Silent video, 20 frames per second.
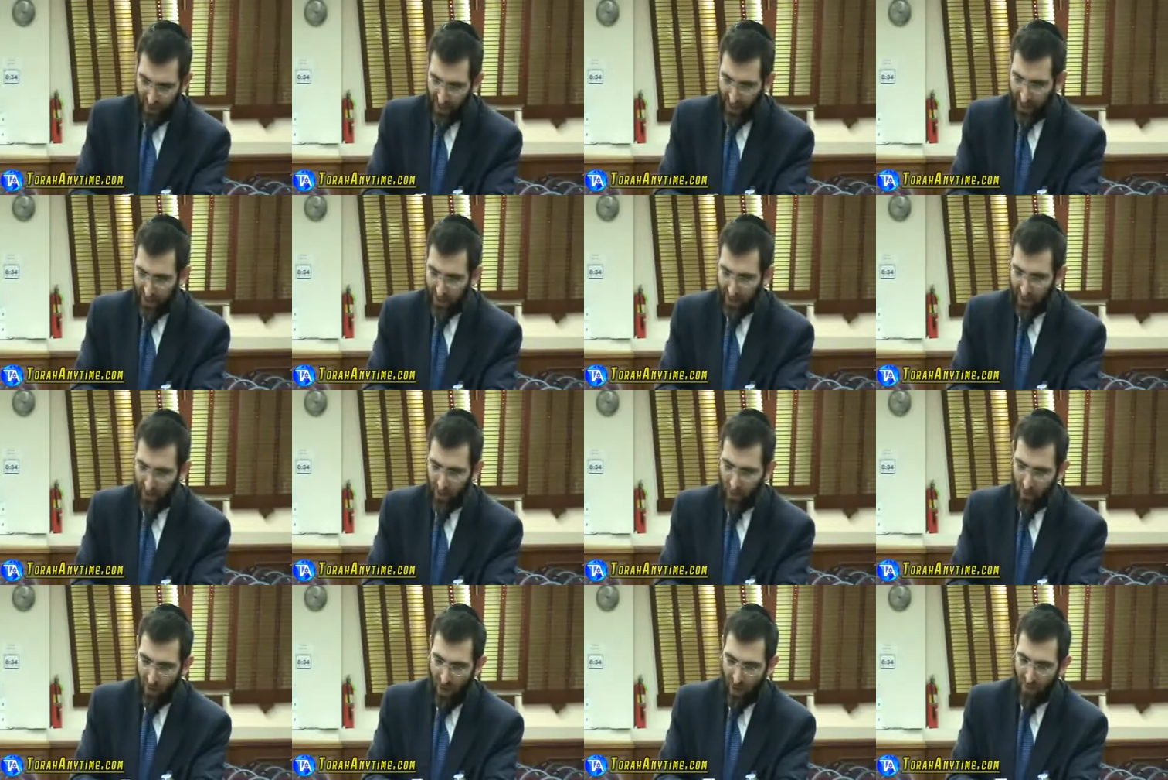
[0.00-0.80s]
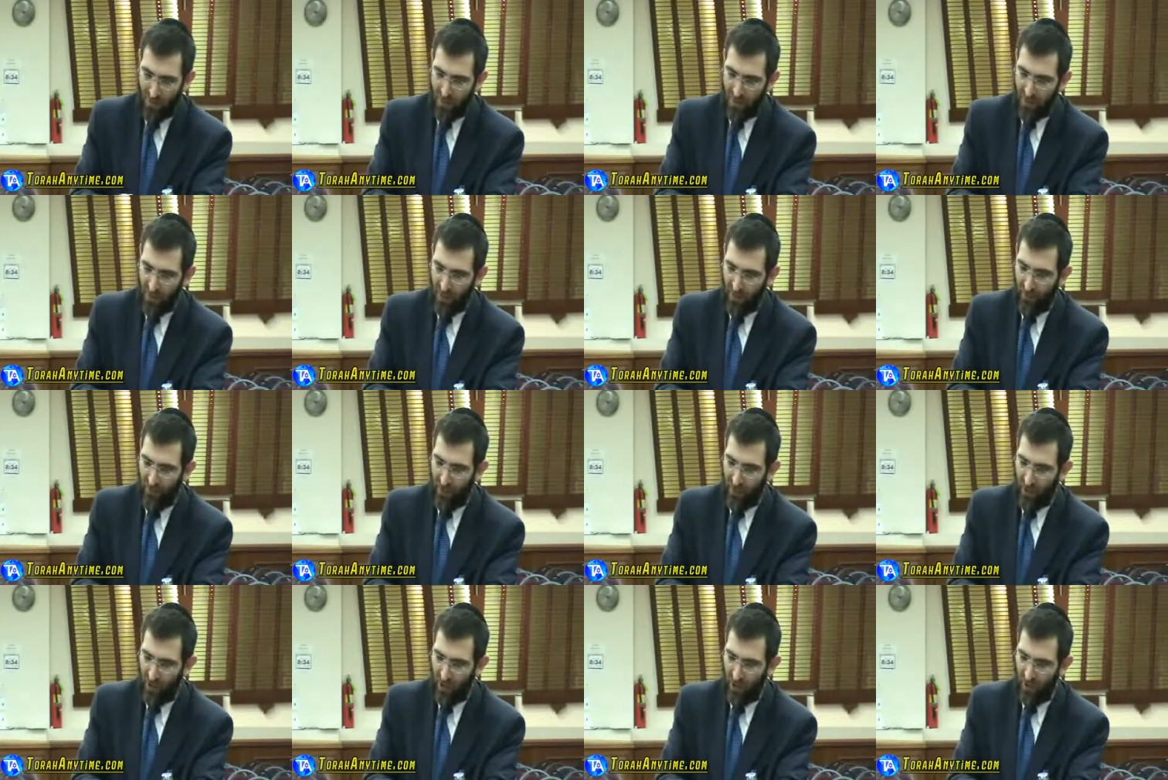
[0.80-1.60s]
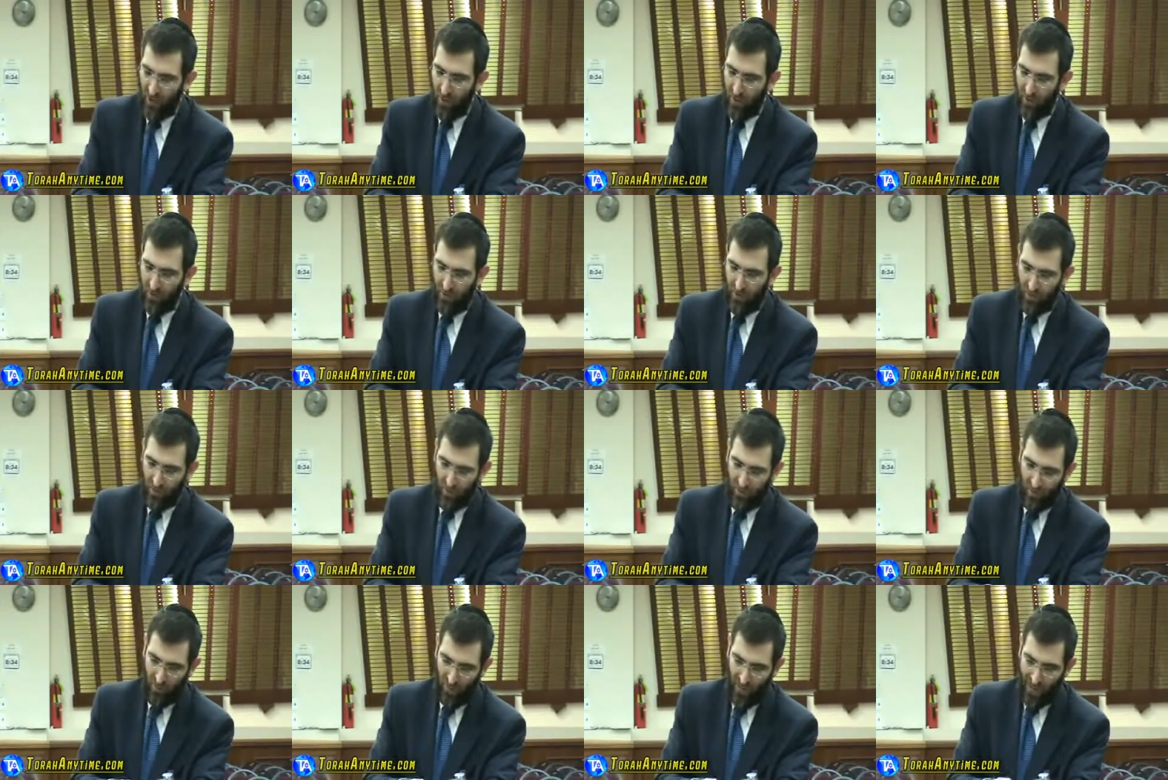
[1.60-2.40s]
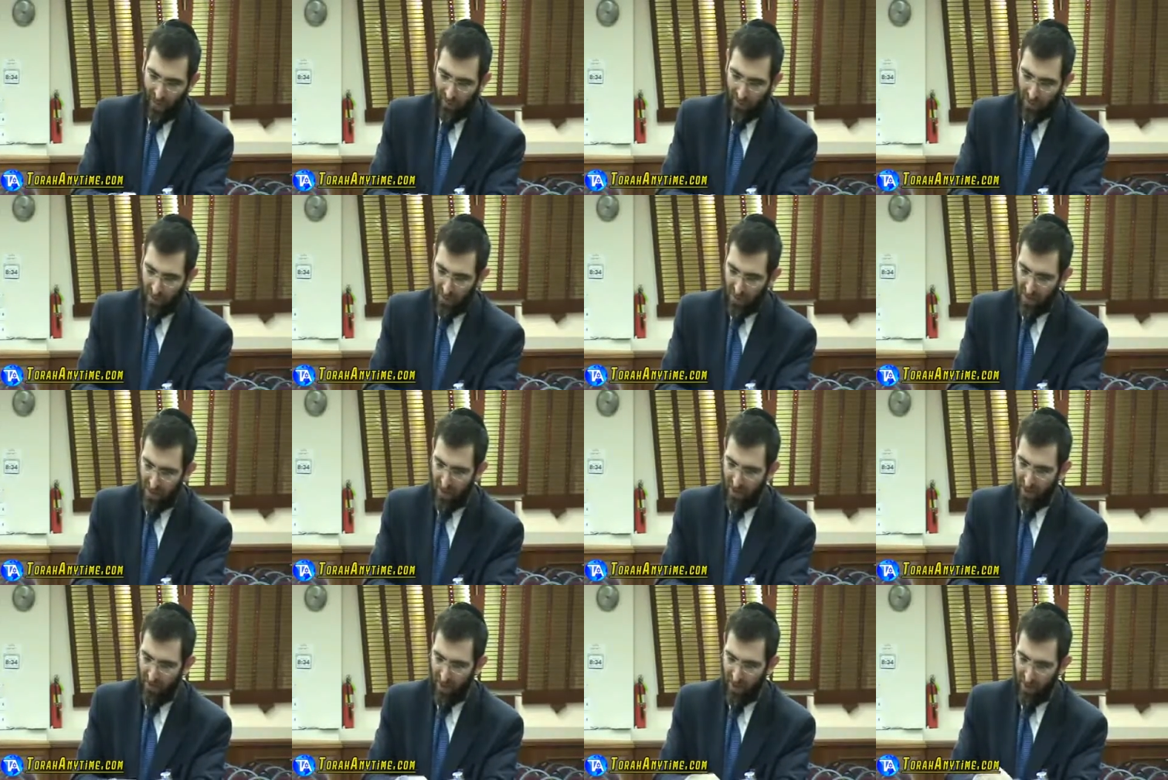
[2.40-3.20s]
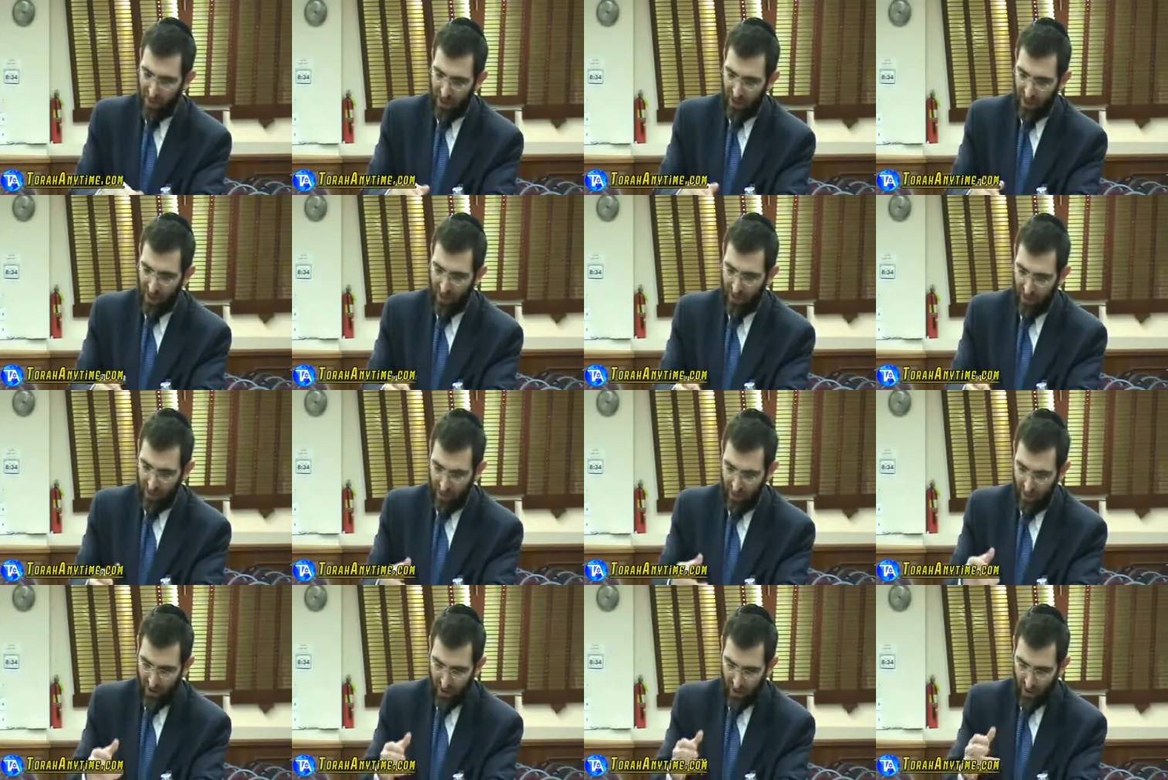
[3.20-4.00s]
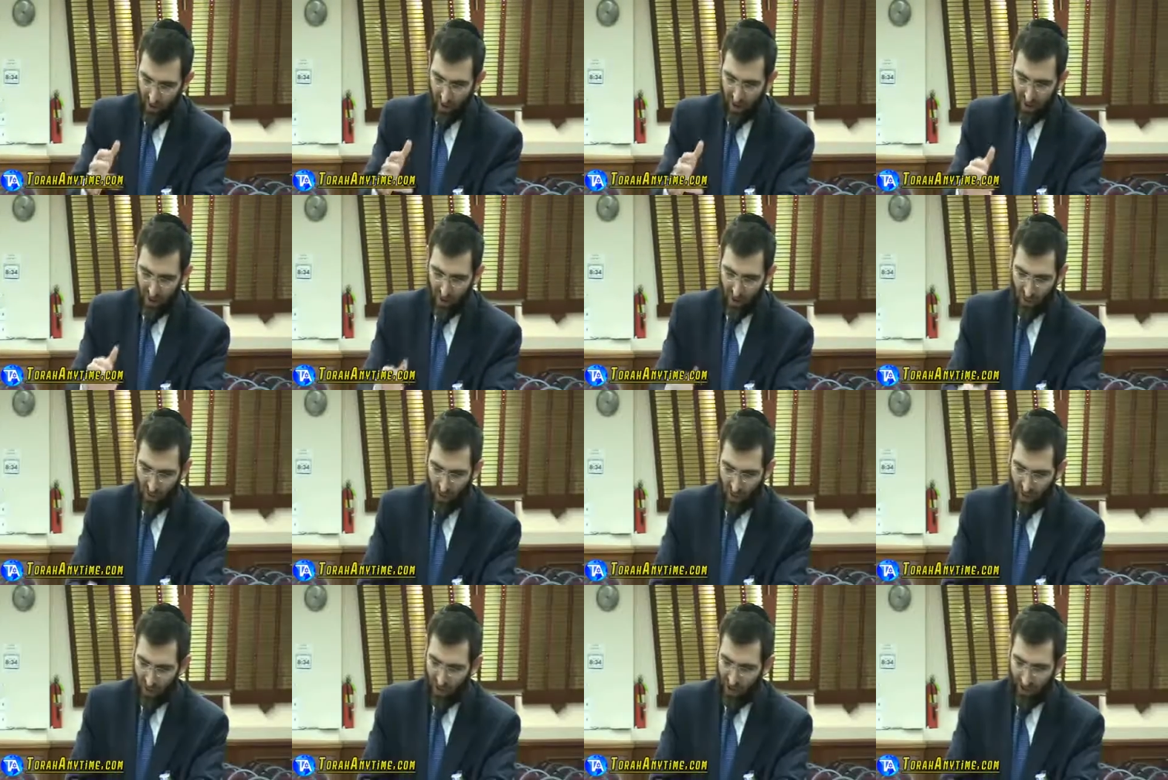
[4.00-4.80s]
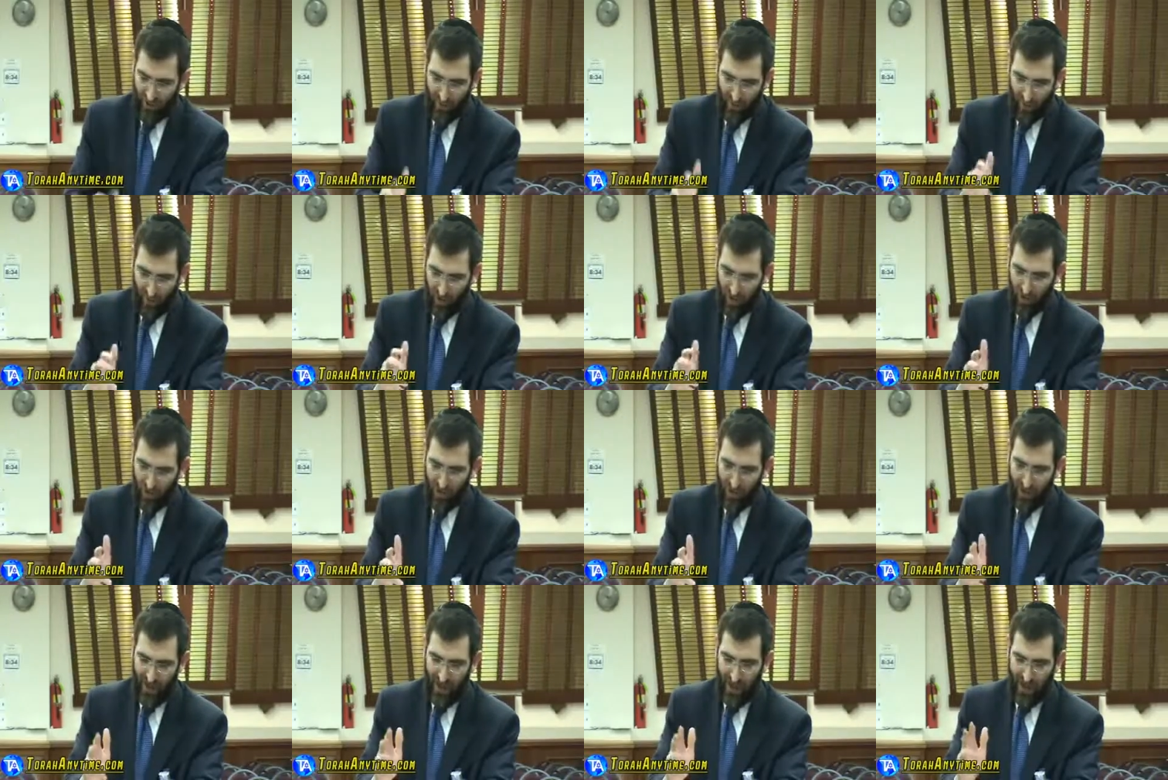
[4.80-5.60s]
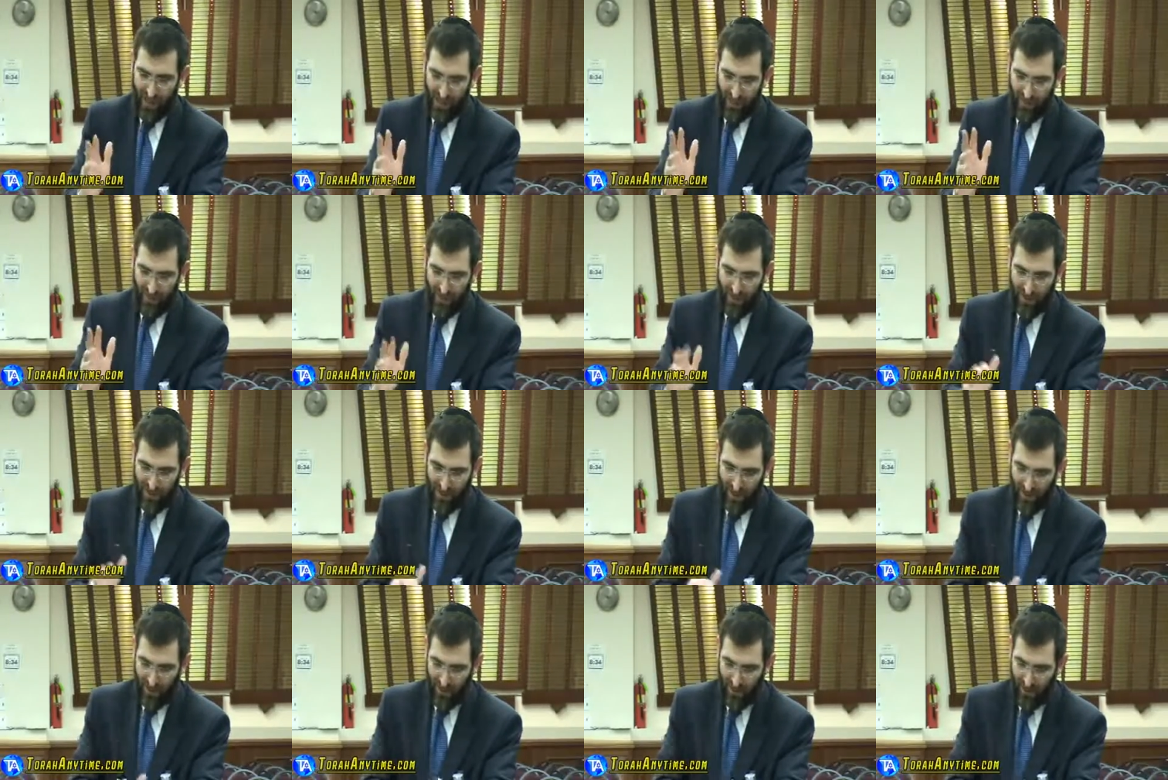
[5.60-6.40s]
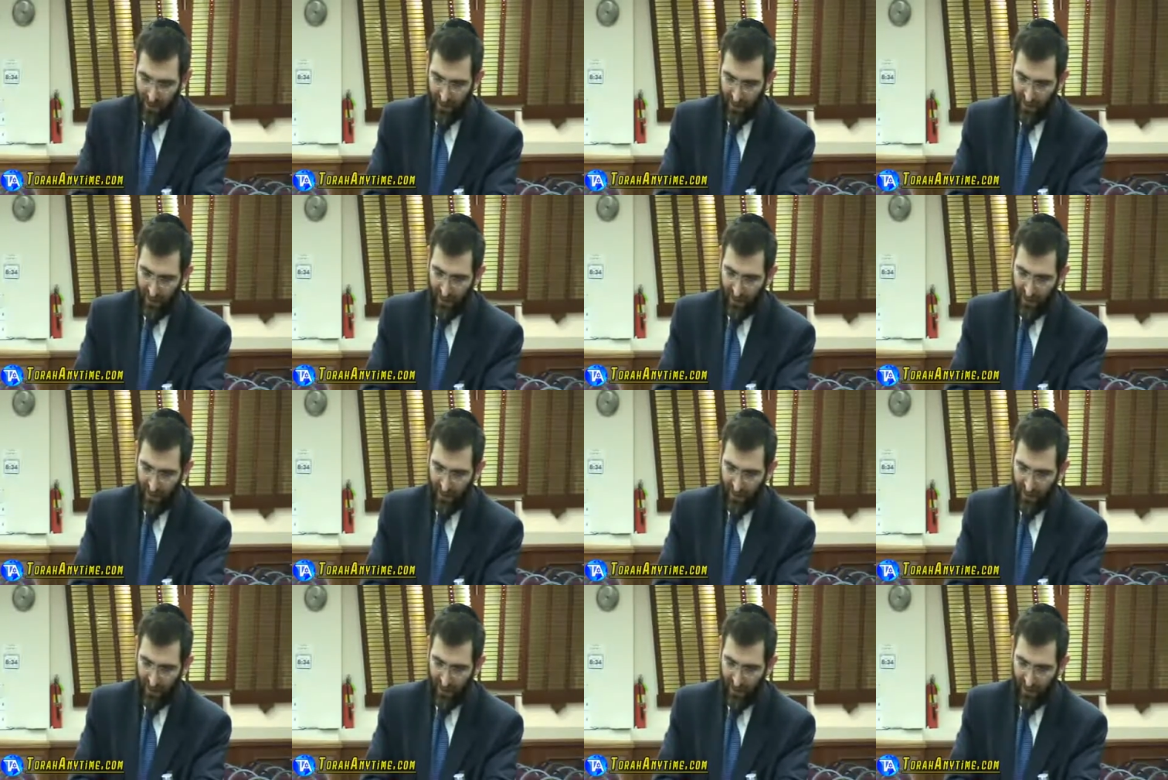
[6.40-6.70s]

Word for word: Again, Hillel wraps himself in his cloak, went out to him. He said to my son, What do you wish? I have a question to ask, the man said.